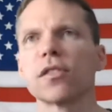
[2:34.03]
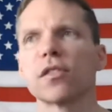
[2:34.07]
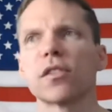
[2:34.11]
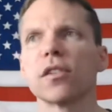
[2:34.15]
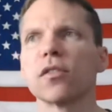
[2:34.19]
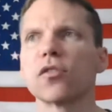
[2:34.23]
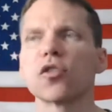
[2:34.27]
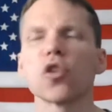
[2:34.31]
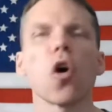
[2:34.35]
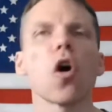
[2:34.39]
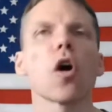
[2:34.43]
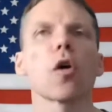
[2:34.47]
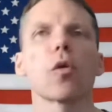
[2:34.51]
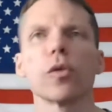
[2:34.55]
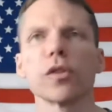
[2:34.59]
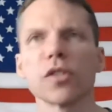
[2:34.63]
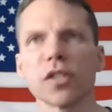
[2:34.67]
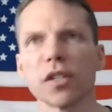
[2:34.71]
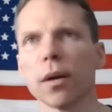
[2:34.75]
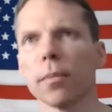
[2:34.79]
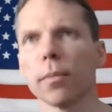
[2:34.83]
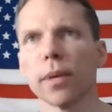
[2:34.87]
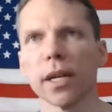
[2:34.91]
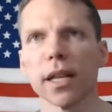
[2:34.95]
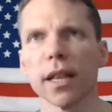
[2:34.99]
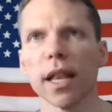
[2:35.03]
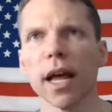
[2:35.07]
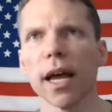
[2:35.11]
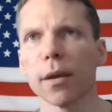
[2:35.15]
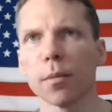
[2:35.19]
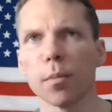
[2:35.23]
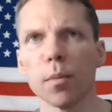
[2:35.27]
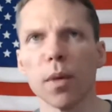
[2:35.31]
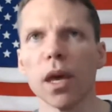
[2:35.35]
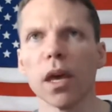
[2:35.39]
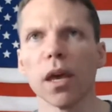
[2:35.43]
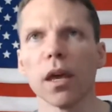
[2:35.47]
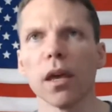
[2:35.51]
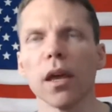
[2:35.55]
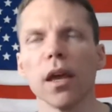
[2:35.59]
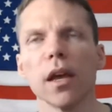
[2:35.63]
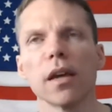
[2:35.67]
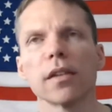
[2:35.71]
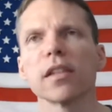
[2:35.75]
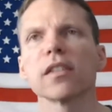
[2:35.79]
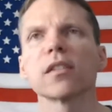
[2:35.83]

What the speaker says: to talk with somebody like me.